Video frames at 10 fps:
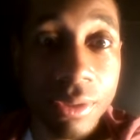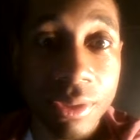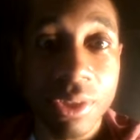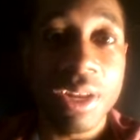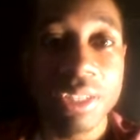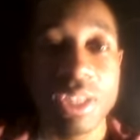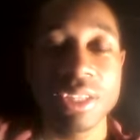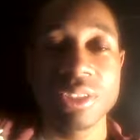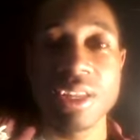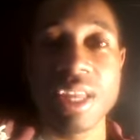they they,
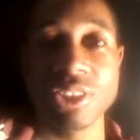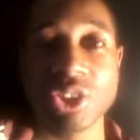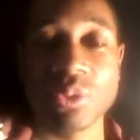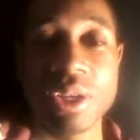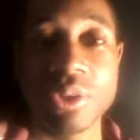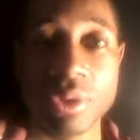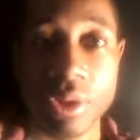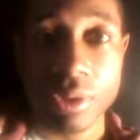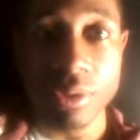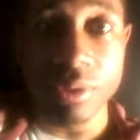they string you along